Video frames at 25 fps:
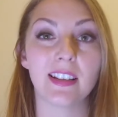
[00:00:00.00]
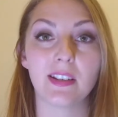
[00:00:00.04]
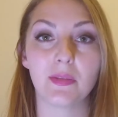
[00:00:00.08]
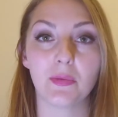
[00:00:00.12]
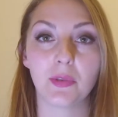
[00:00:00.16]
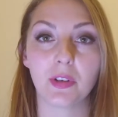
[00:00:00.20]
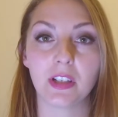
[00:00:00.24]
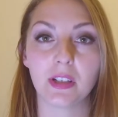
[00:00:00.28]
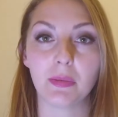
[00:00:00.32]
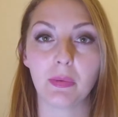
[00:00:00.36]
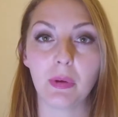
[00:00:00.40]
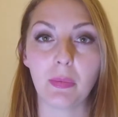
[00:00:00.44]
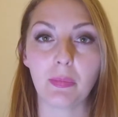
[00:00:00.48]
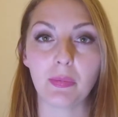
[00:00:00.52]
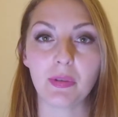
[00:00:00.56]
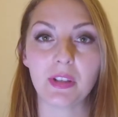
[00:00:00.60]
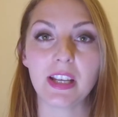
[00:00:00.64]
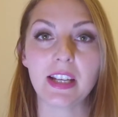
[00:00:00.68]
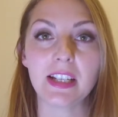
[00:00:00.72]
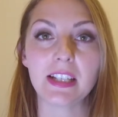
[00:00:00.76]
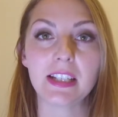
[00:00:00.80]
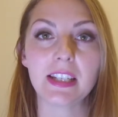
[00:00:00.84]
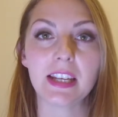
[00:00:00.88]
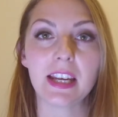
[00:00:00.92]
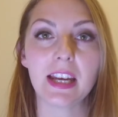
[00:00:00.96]
as I wanted to be a
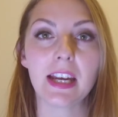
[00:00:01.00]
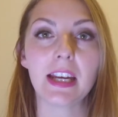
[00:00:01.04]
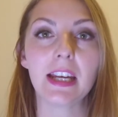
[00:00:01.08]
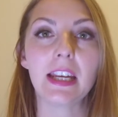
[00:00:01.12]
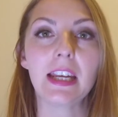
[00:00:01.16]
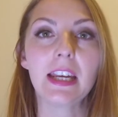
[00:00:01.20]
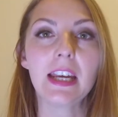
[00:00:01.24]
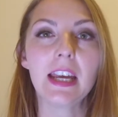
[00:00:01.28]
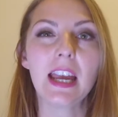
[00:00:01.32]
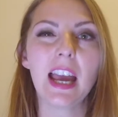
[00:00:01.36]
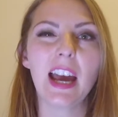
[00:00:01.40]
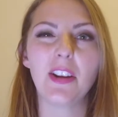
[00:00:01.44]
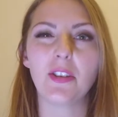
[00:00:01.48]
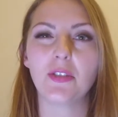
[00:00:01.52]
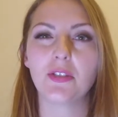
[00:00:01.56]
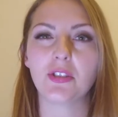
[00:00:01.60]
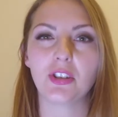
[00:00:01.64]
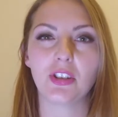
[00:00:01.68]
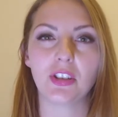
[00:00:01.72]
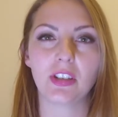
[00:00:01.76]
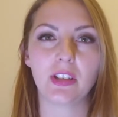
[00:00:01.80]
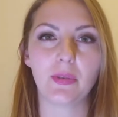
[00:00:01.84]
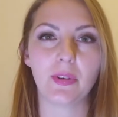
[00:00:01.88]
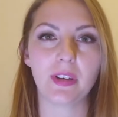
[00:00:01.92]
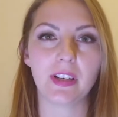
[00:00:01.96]
presenter, and also
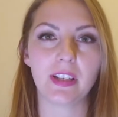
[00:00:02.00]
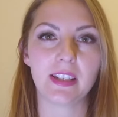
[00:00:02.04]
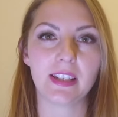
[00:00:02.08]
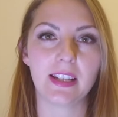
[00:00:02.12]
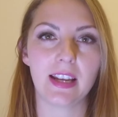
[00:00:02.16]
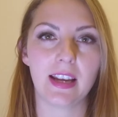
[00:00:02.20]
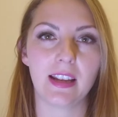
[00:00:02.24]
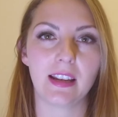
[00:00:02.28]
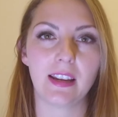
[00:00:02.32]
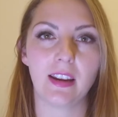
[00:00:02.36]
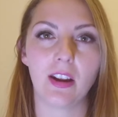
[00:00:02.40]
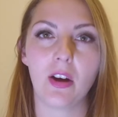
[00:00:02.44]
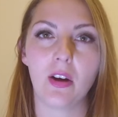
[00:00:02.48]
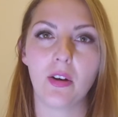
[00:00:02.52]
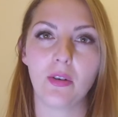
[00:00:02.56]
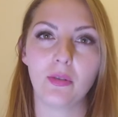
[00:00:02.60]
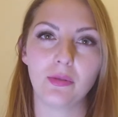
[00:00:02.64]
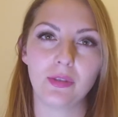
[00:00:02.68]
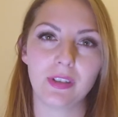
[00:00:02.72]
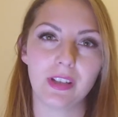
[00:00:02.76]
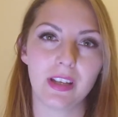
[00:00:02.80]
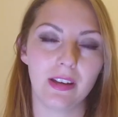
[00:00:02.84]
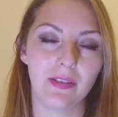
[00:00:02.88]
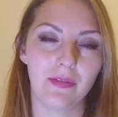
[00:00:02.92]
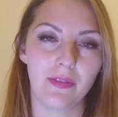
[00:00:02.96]
just to understand the whole
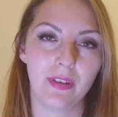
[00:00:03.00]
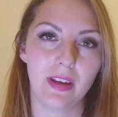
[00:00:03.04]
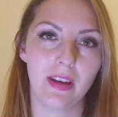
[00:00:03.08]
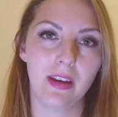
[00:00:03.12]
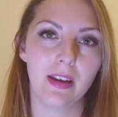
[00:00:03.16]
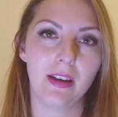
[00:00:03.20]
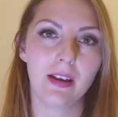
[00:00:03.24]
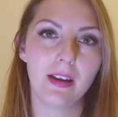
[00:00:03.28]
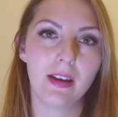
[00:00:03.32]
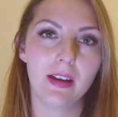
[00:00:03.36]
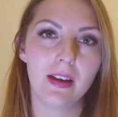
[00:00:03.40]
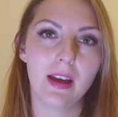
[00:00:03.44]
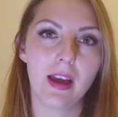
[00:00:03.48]
TV